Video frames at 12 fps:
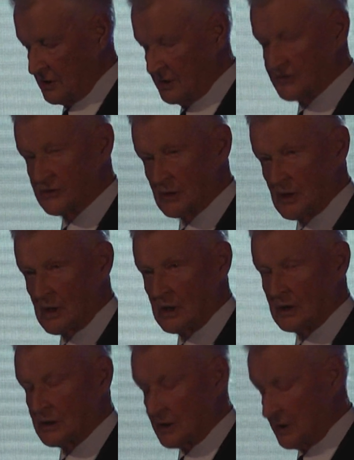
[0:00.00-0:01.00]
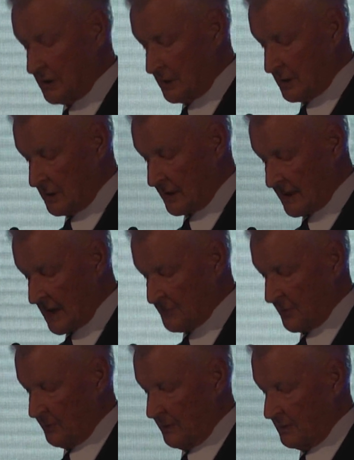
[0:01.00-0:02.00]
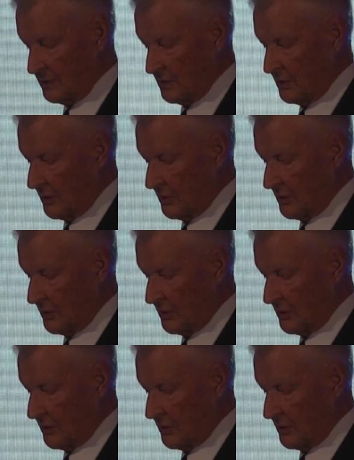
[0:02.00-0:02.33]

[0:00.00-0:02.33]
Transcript: is currently capable